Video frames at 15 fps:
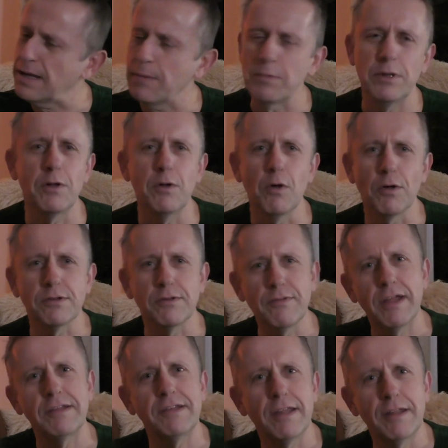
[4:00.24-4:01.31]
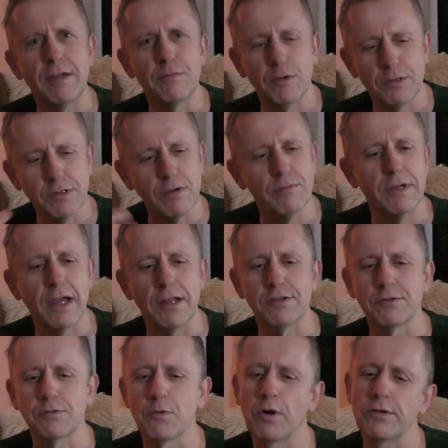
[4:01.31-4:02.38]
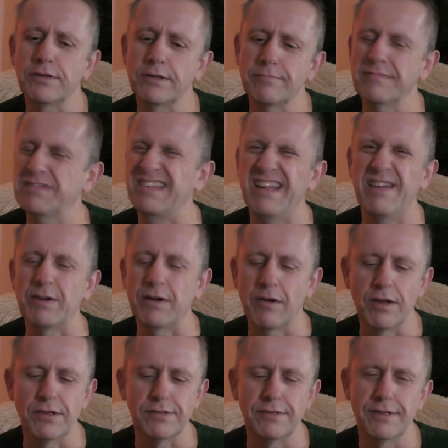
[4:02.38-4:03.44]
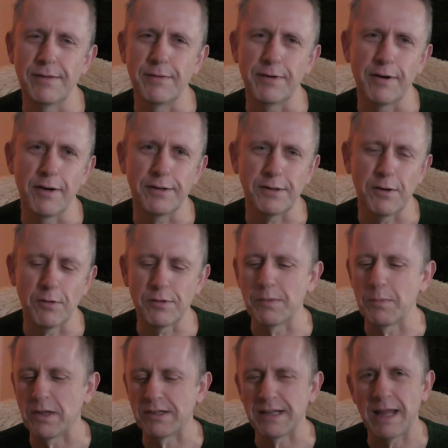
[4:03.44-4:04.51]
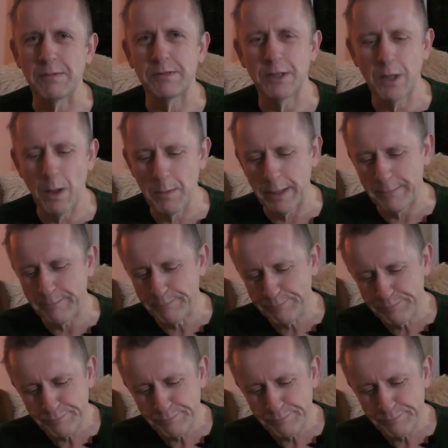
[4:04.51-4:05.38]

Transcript: examine the nozzle and they taking their foot off and getting squirted. Never grows old. It's a bit of slapstick comedy.